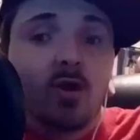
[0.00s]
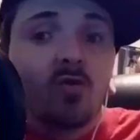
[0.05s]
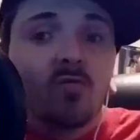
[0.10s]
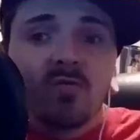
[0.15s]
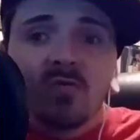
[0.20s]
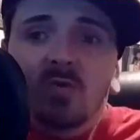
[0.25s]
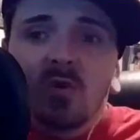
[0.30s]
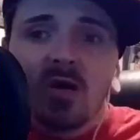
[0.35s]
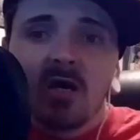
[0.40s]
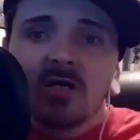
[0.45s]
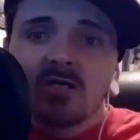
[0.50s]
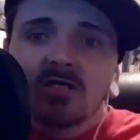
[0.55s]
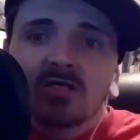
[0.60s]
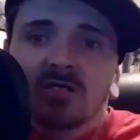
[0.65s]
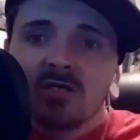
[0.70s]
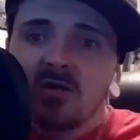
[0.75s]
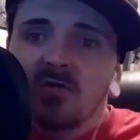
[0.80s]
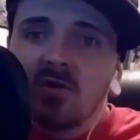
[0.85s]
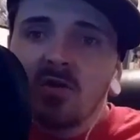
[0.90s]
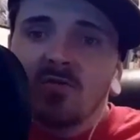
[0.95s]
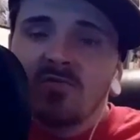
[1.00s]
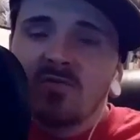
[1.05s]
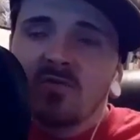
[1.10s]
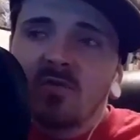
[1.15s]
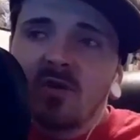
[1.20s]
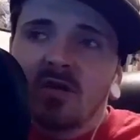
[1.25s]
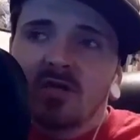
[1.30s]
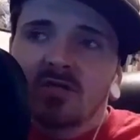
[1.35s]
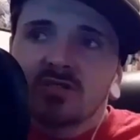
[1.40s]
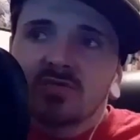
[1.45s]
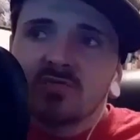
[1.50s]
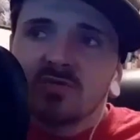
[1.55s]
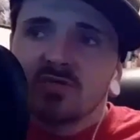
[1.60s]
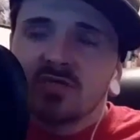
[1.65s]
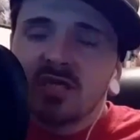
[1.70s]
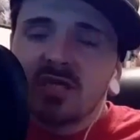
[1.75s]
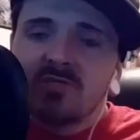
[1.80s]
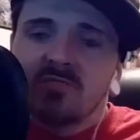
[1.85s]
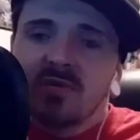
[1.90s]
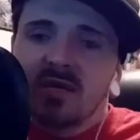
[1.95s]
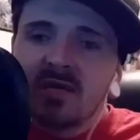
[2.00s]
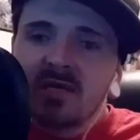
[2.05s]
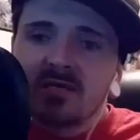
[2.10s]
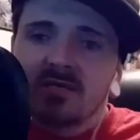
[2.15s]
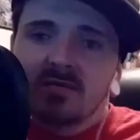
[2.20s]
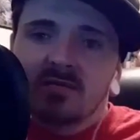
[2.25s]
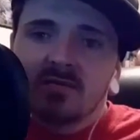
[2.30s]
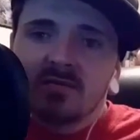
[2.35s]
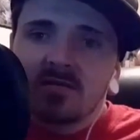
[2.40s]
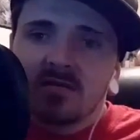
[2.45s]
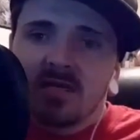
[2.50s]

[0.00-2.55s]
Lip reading: Overwatch. Overwatch, which came out